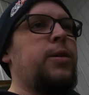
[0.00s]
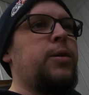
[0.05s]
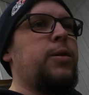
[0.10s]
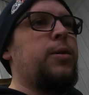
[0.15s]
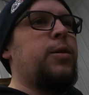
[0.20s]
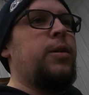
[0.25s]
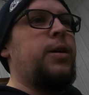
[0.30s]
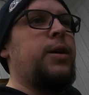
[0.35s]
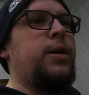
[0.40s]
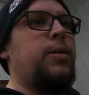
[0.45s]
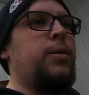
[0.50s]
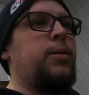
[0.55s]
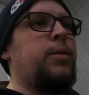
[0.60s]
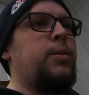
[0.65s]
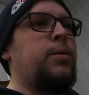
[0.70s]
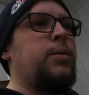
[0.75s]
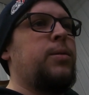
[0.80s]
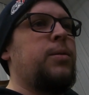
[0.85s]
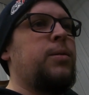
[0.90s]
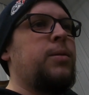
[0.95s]
underneath.
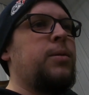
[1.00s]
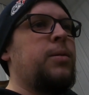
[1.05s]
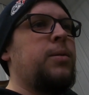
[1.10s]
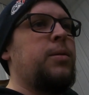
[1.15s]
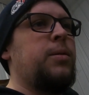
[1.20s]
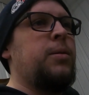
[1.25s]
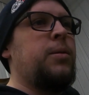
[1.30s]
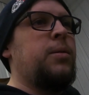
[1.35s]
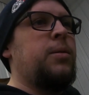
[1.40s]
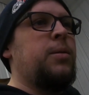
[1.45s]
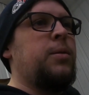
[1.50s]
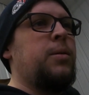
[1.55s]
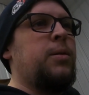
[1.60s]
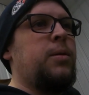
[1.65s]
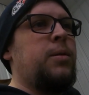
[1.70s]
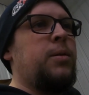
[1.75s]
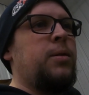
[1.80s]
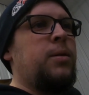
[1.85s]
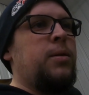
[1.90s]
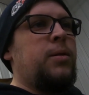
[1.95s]

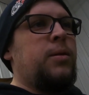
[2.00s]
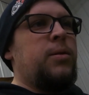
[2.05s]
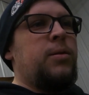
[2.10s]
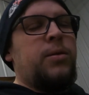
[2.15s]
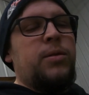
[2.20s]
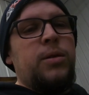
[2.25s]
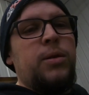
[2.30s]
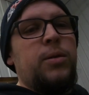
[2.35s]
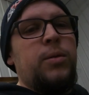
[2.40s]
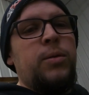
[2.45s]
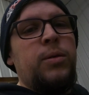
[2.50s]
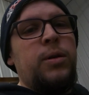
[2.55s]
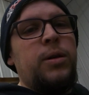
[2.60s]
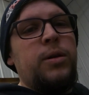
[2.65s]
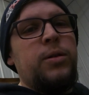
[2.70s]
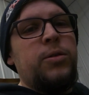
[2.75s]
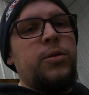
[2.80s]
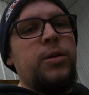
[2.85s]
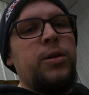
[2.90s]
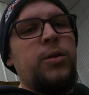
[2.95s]
So
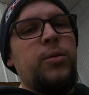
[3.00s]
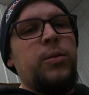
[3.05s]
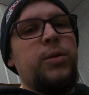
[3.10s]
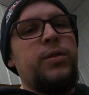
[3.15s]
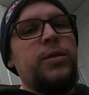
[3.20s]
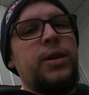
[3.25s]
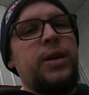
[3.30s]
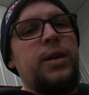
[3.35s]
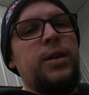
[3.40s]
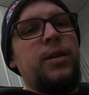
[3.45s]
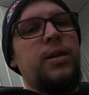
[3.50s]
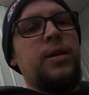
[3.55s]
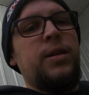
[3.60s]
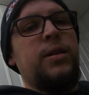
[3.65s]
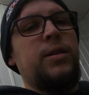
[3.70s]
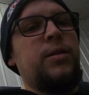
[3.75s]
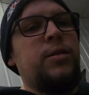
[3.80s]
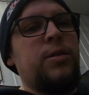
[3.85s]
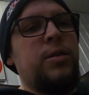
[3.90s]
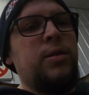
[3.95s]
I'll show you once I get
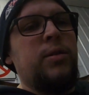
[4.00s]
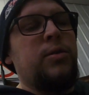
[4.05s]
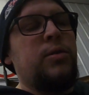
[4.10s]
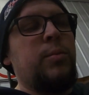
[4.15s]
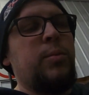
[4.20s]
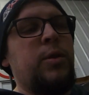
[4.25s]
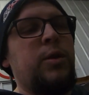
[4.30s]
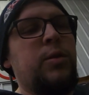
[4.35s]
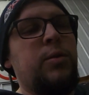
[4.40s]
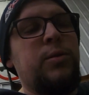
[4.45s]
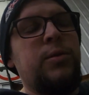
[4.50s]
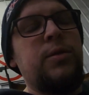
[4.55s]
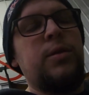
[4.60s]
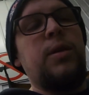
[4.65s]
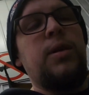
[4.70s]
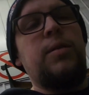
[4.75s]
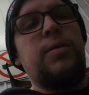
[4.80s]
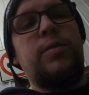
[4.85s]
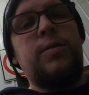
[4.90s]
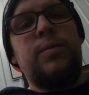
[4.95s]
done and show you some of the old
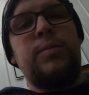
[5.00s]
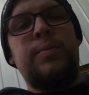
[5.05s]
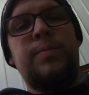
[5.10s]
stuff.